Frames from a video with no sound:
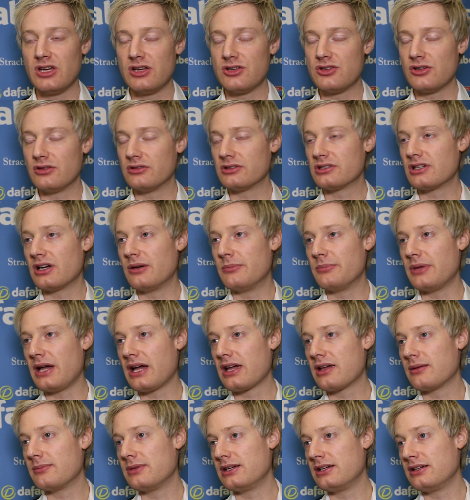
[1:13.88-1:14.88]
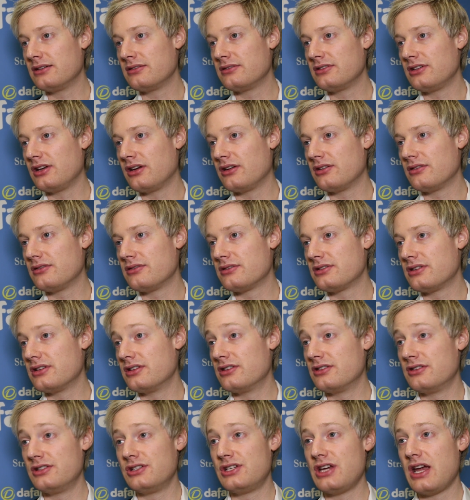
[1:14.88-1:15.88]
John's come back at me, as
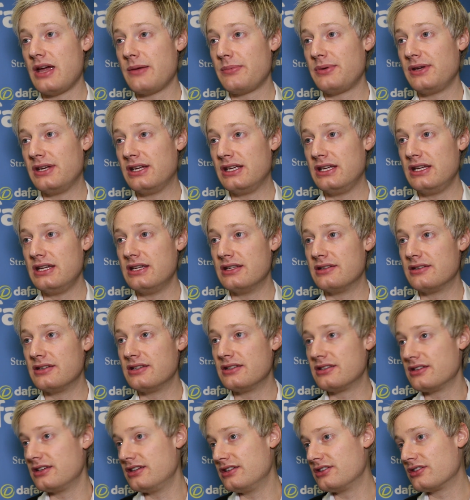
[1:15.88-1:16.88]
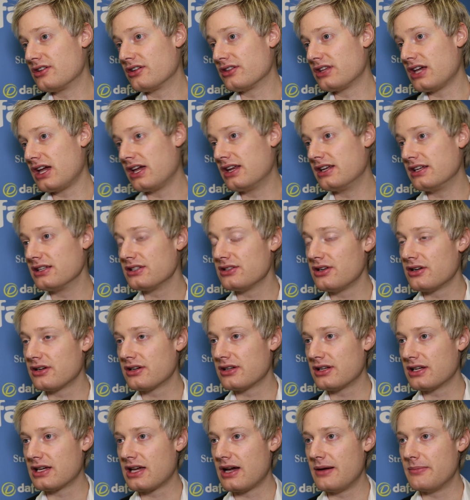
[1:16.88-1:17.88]
the champion he is. He's got that in his
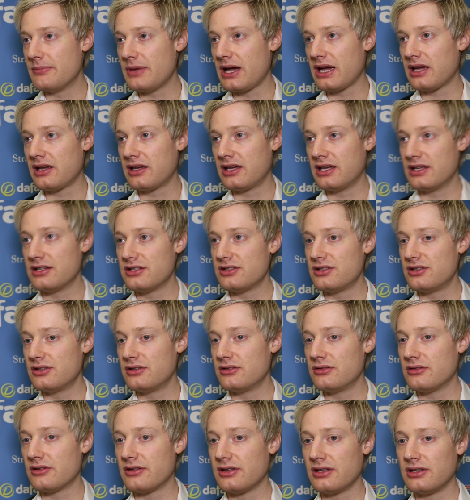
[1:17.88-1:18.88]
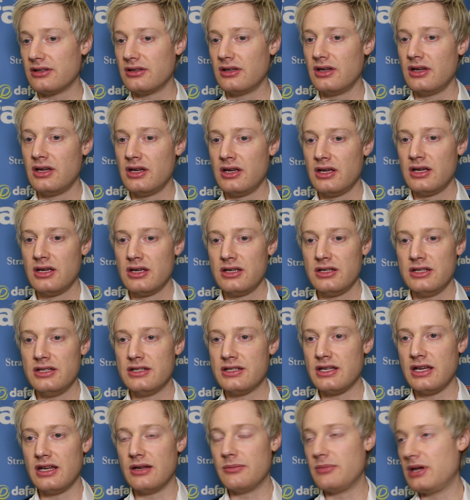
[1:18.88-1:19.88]
locker to come back against you. I think
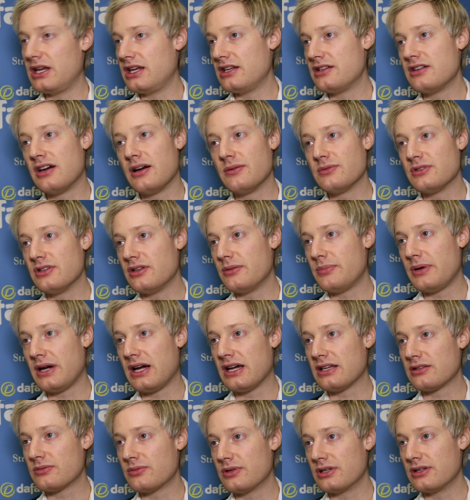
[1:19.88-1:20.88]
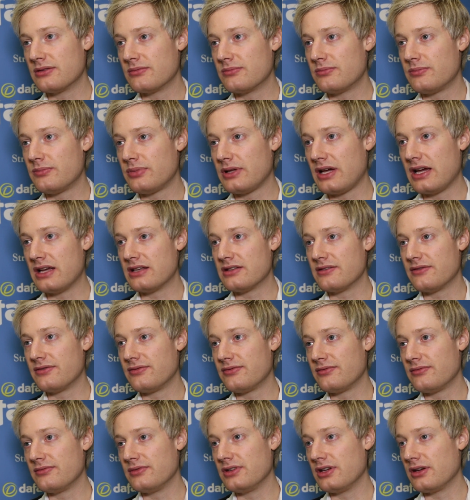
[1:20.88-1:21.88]
you've seen it many times in the past when players
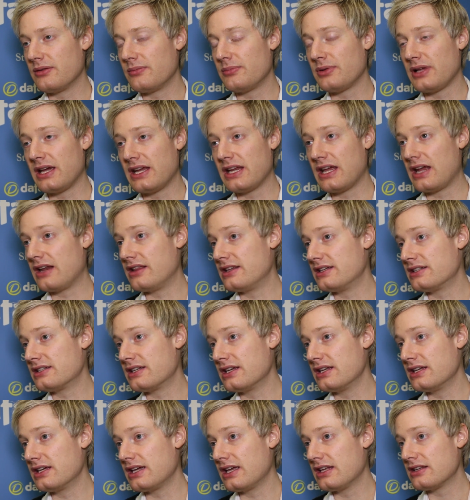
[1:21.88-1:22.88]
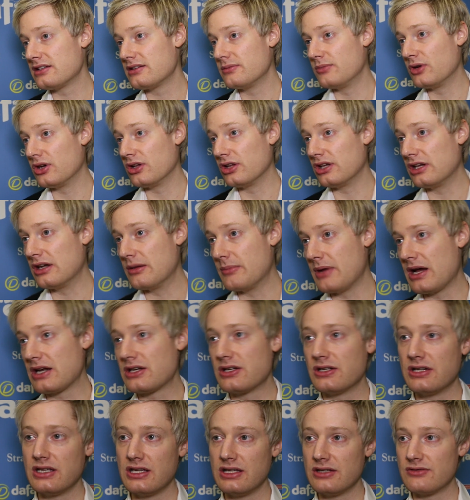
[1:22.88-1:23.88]
have, played out of their skin against him early in a
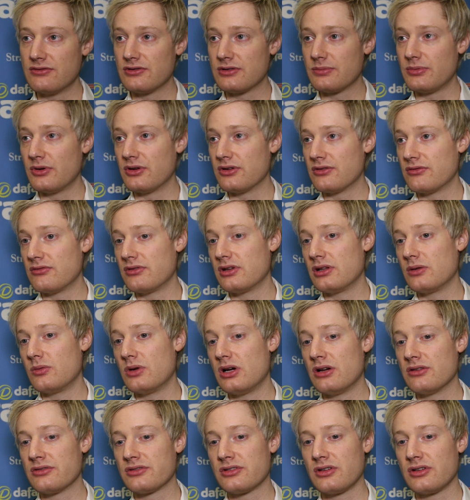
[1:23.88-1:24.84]
match, and he's responded really well.